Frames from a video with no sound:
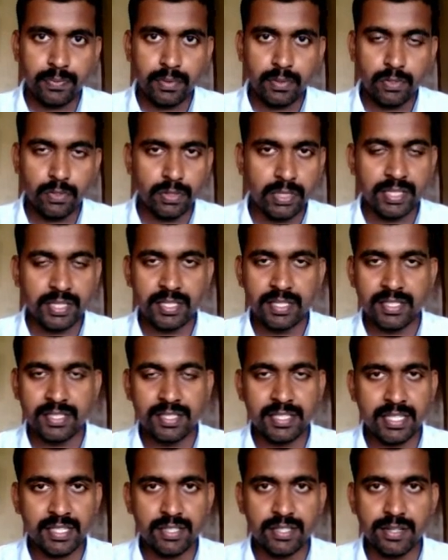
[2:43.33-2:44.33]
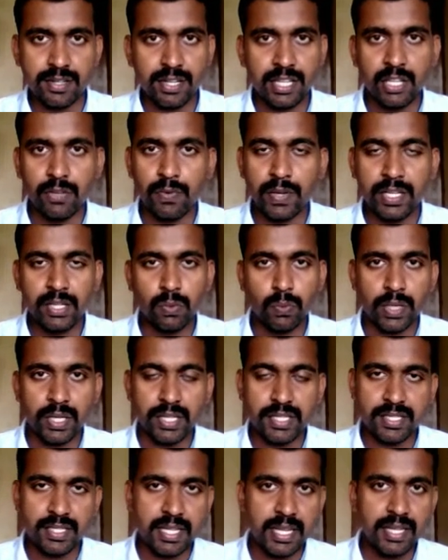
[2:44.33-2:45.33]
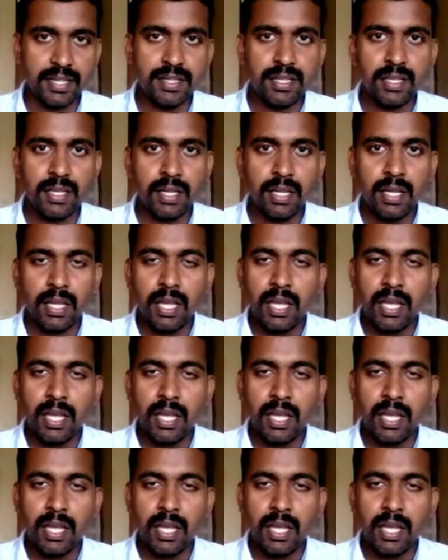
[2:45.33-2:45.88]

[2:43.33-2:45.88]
So let us just rewind. What is that?